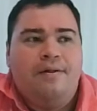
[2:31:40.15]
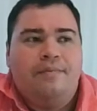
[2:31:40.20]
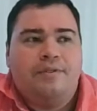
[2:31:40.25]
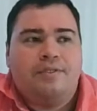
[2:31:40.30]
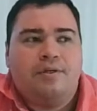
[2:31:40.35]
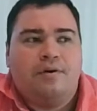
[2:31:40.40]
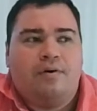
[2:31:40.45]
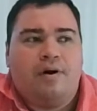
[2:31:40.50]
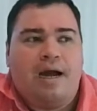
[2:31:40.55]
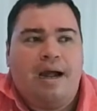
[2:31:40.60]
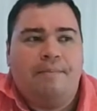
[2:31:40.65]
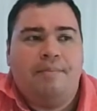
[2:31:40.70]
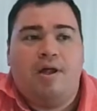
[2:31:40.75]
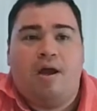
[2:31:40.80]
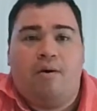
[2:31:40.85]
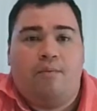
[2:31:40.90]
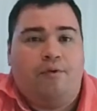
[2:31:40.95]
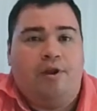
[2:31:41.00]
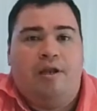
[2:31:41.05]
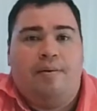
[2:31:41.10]
So I'm
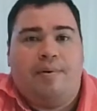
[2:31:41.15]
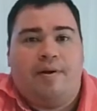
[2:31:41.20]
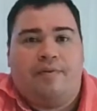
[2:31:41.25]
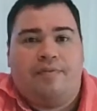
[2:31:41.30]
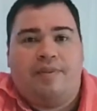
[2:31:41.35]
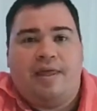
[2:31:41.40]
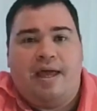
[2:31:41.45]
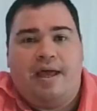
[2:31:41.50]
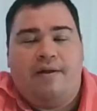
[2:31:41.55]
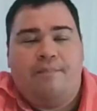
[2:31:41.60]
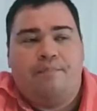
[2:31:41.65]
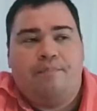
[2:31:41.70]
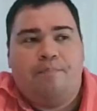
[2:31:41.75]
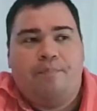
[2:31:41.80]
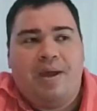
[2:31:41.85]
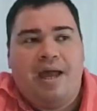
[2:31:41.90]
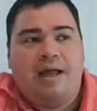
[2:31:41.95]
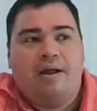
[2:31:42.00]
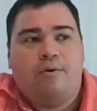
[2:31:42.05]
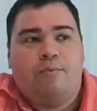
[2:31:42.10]
not worried about
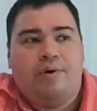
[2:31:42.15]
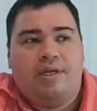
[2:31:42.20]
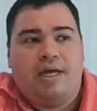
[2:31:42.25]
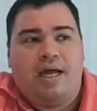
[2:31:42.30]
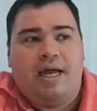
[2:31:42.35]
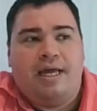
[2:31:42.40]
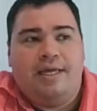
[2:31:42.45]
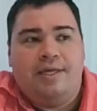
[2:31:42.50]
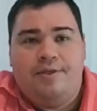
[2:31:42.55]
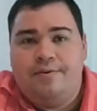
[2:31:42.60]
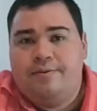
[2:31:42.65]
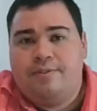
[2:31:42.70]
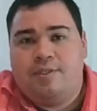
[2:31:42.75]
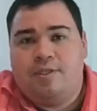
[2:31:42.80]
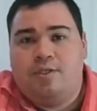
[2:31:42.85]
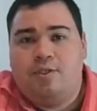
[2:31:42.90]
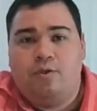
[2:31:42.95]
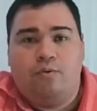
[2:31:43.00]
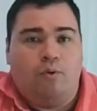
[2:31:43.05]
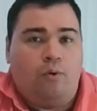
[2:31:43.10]
that. Back when I used
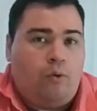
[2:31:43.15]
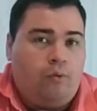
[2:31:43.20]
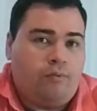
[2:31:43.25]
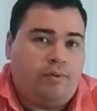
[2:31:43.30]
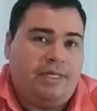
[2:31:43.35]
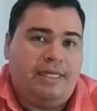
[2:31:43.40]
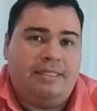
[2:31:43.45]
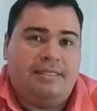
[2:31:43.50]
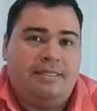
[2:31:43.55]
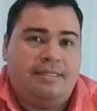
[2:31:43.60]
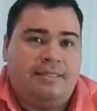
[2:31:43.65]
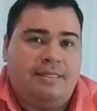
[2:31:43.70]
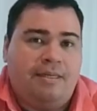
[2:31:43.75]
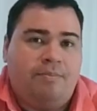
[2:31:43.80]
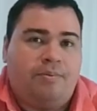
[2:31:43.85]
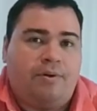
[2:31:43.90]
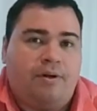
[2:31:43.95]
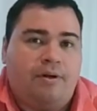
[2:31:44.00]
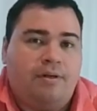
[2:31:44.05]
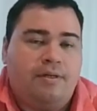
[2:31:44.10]
to do only
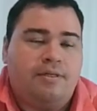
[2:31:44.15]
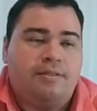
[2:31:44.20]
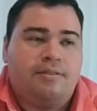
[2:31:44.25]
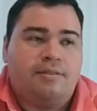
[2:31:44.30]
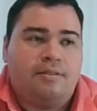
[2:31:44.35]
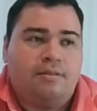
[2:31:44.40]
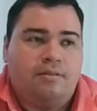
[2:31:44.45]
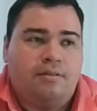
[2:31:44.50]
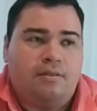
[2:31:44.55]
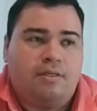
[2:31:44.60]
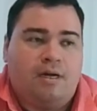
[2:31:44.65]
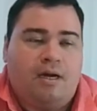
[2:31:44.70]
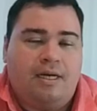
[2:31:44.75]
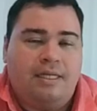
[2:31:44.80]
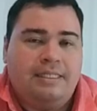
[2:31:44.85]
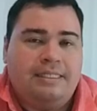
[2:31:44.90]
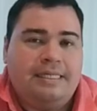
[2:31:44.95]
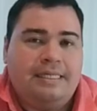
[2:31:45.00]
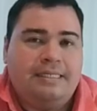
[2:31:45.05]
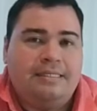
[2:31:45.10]
Disney parks
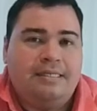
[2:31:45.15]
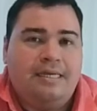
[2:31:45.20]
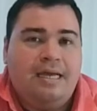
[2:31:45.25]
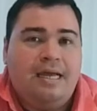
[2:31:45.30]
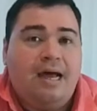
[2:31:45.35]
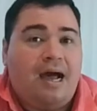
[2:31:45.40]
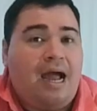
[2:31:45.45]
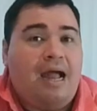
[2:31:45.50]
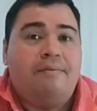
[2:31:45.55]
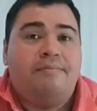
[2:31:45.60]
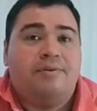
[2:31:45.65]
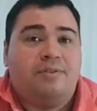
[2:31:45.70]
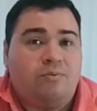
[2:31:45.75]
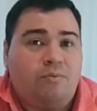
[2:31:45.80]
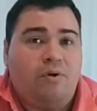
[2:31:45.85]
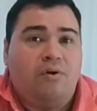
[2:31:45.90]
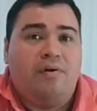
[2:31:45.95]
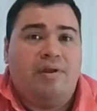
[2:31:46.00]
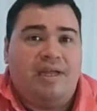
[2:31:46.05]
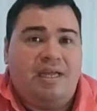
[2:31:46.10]
content, I was
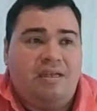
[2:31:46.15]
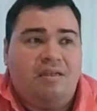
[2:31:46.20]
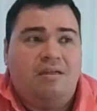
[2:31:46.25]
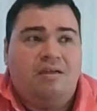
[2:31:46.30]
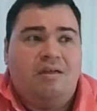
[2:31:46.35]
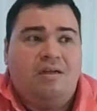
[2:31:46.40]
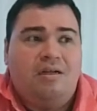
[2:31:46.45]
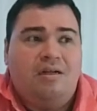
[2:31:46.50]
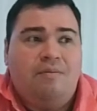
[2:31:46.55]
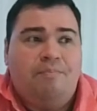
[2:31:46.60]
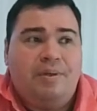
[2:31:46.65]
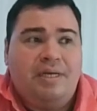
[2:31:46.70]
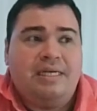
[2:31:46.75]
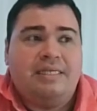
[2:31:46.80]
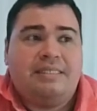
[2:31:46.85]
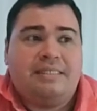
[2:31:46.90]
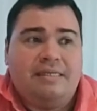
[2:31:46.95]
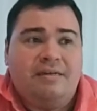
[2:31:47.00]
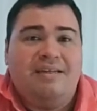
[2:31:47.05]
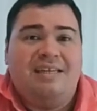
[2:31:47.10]
worried
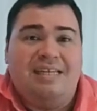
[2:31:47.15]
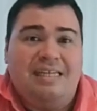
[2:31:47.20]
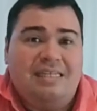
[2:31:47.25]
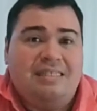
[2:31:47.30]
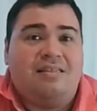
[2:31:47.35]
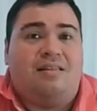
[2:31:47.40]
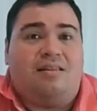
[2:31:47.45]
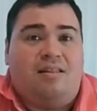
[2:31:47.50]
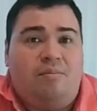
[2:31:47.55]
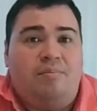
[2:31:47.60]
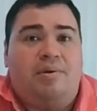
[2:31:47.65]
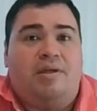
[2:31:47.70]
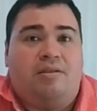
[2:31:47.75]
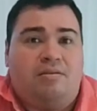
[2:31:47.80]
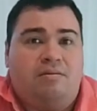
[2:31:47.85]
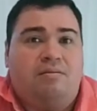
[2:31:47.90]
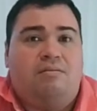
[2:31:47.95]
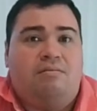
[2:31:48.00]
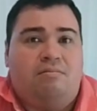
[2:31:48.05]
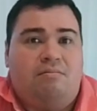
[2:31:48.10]
because there is a
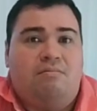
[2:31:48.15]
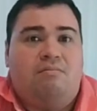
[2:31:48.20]
limit.